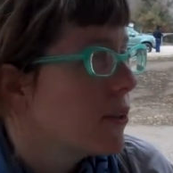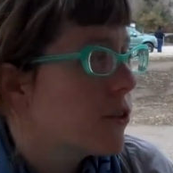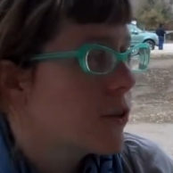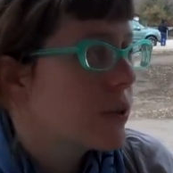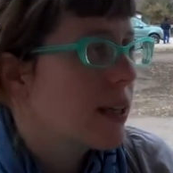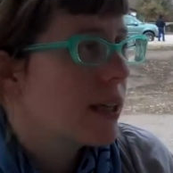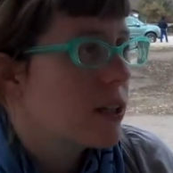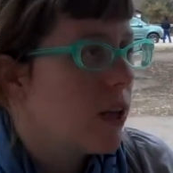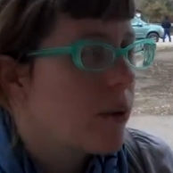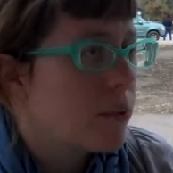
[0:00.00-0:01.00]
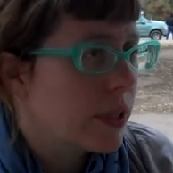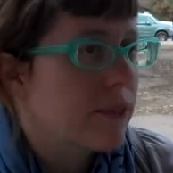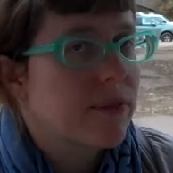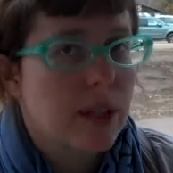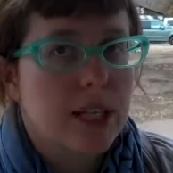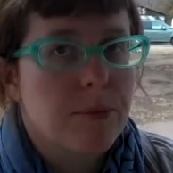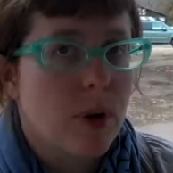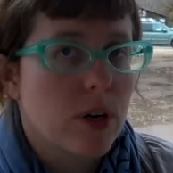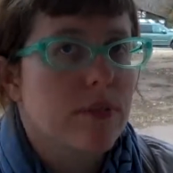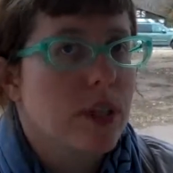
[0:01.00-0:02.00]
you know, like, I really feel like I'm
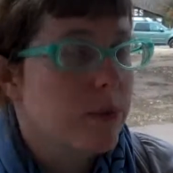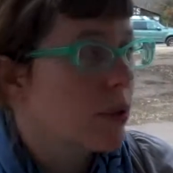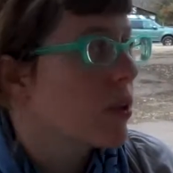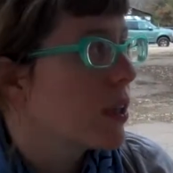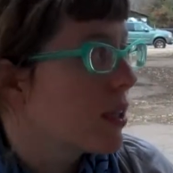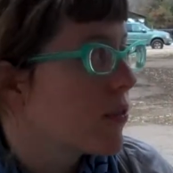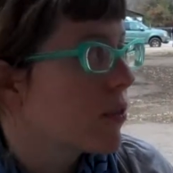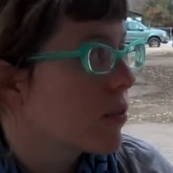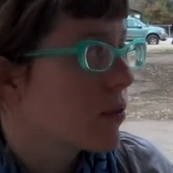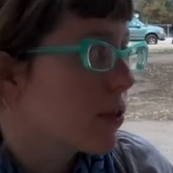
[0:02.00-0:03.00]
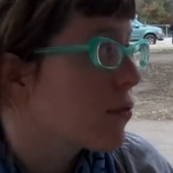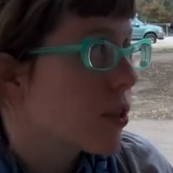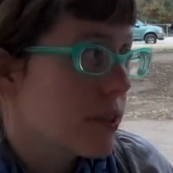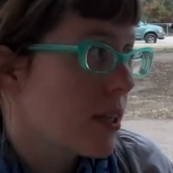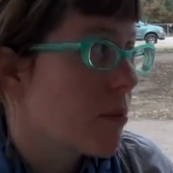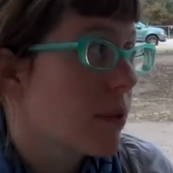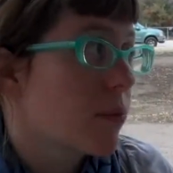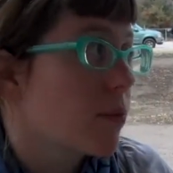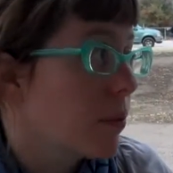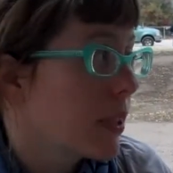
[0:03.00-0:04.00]
part of the community for the first time in a
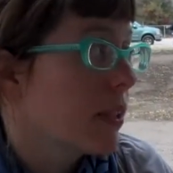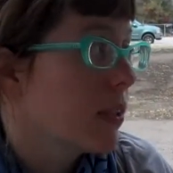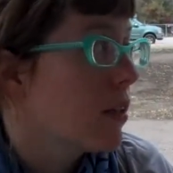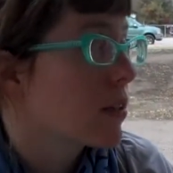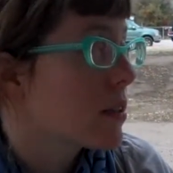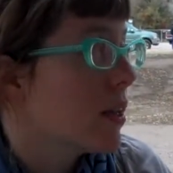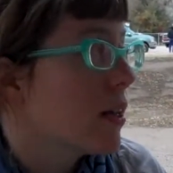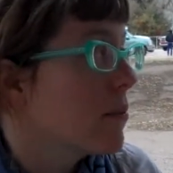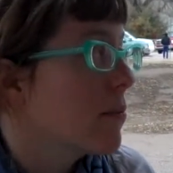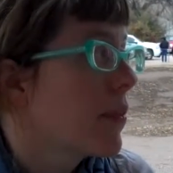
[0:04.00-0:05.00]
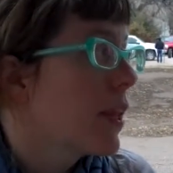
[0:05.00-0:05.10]
really long time.